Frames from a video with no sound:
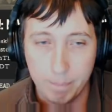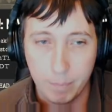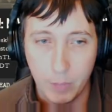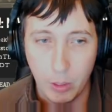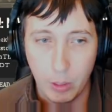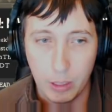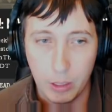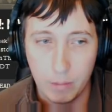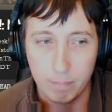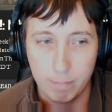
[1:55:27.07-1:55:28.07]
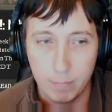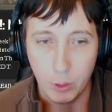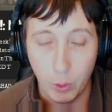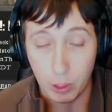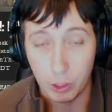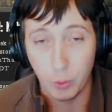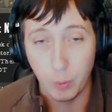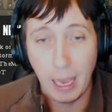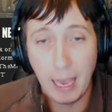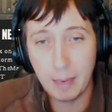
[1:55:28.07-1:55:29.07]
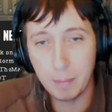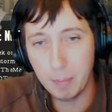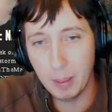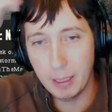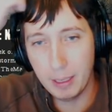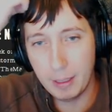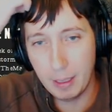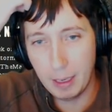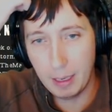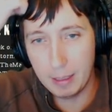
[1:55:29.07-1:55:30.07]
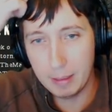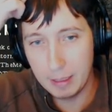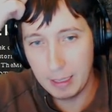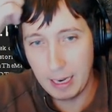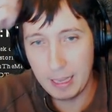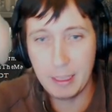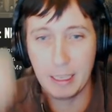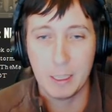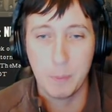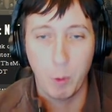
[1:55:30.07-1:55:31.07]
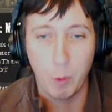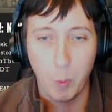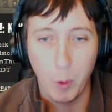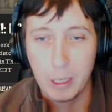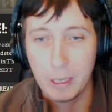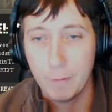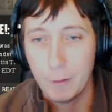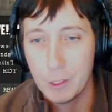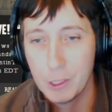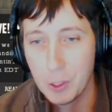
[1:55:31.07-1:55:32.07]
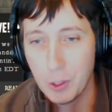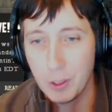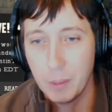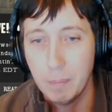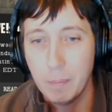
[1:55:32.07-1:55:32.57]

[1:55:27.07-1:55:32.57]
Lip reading: you can do that. But I think it's more rewarding if you just earn them.